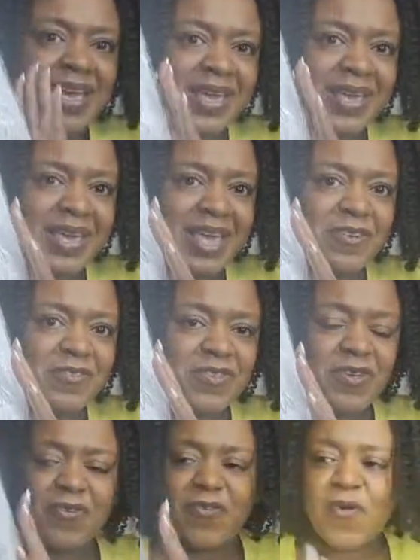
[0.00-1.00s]
a gift
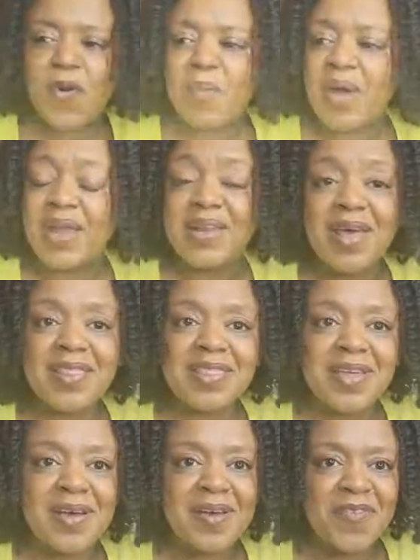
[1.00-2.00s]
from
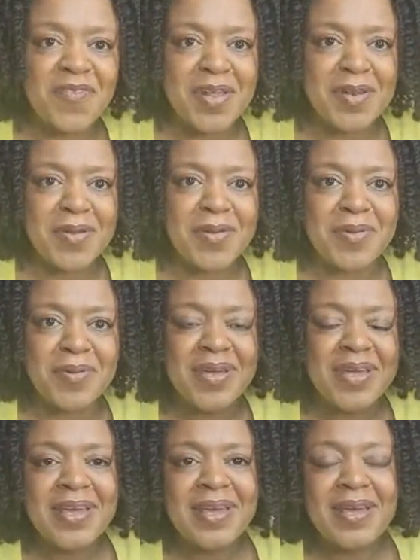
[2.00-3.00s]
another fellow
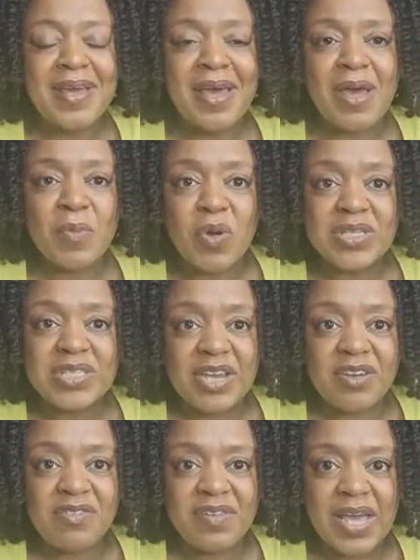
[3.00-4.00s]
um,
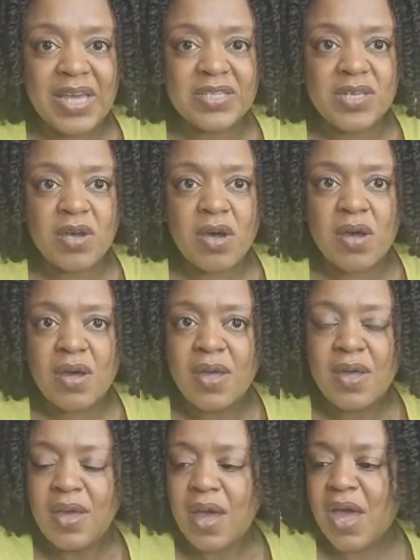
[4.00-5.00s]
content creator.
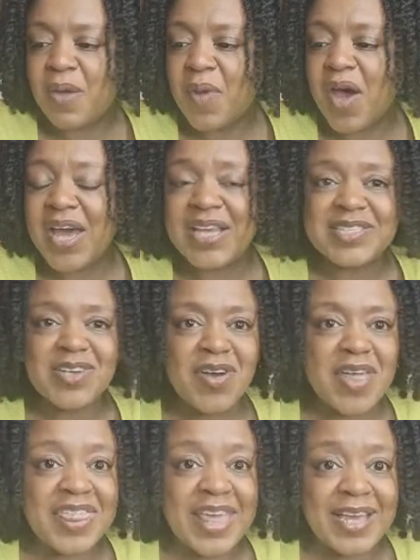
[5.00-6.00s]
Um,
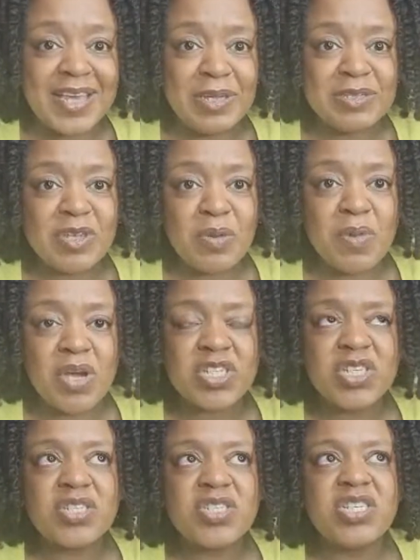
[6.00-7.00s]
Ida, thank you so
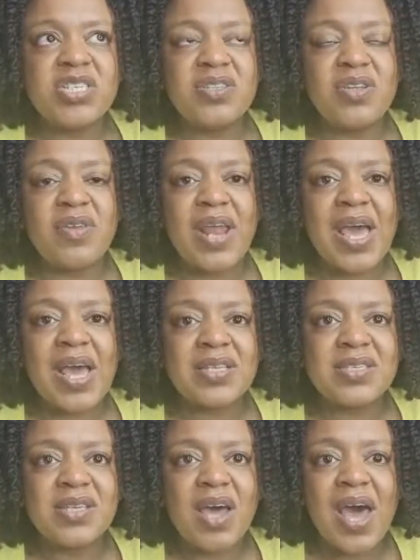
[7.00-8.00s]
much. She's known
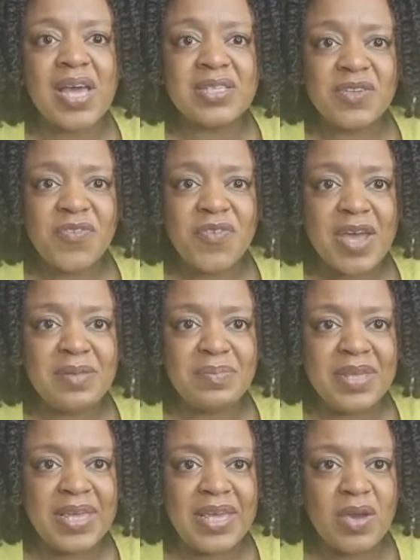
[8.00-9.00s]
as
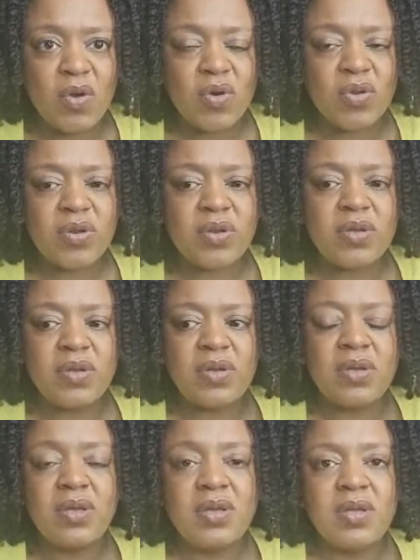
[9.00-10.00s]
IdafineMe on
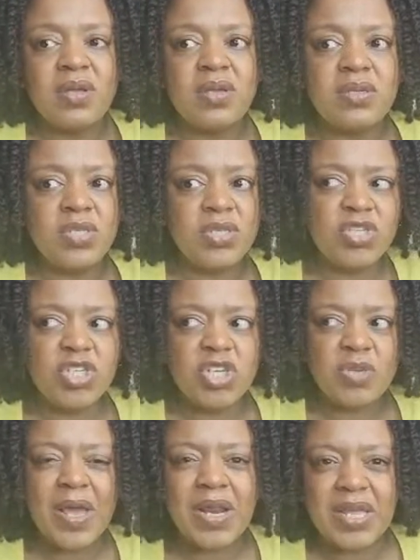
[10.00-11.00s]

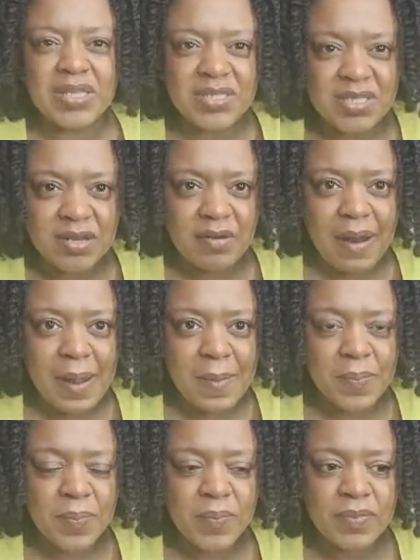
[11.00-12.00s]
YouTube and Instagram,